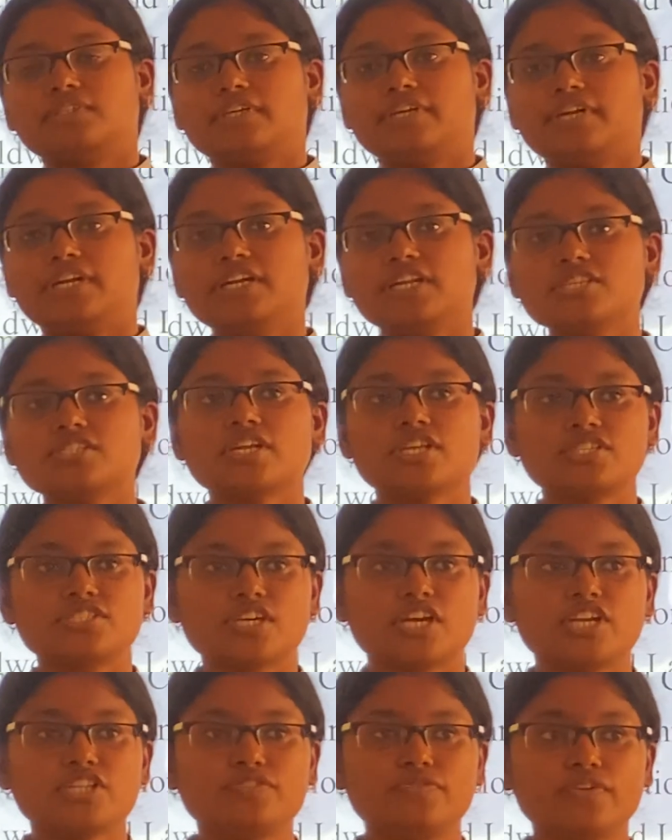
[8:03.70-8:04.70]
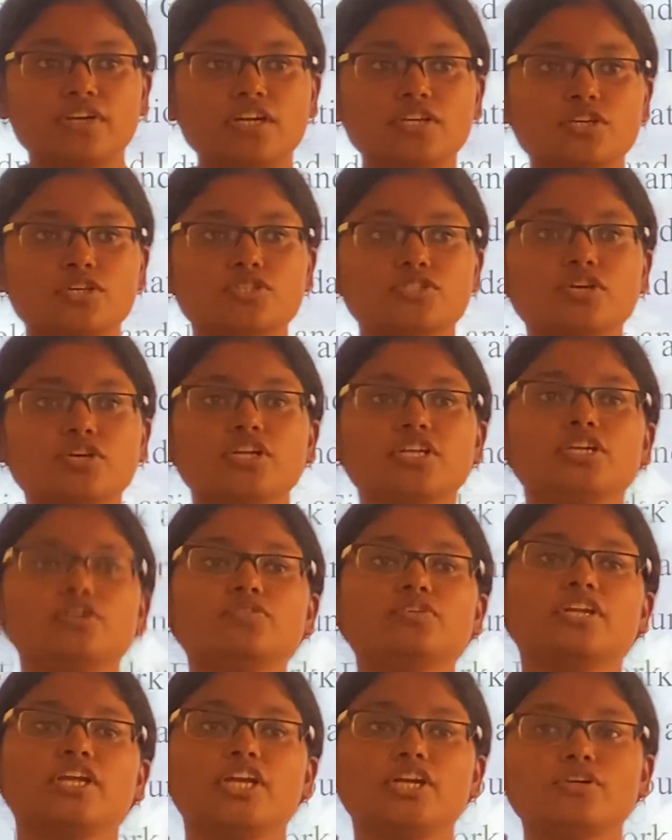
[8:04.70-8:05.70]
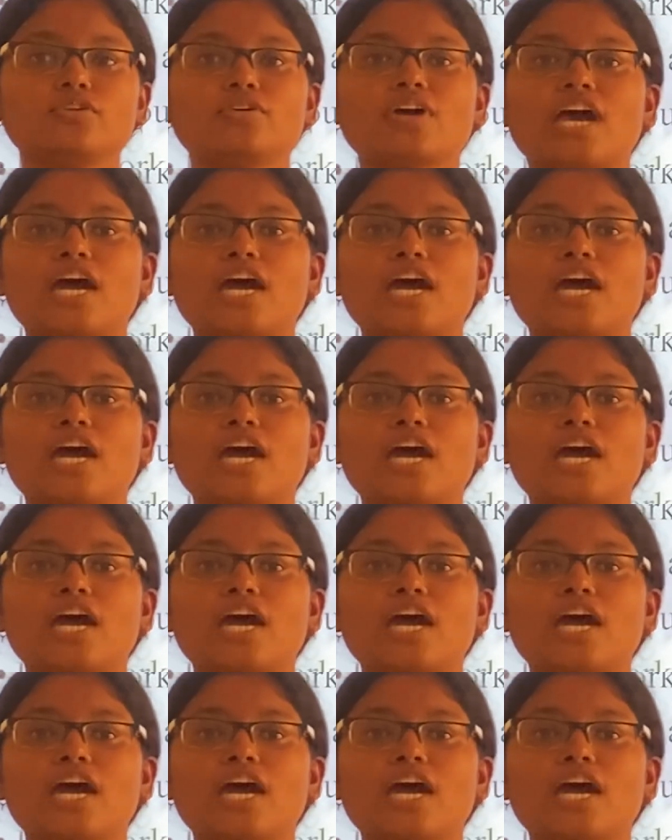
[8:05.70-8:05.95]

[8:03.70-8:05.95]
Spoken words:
It is a research field, so you need to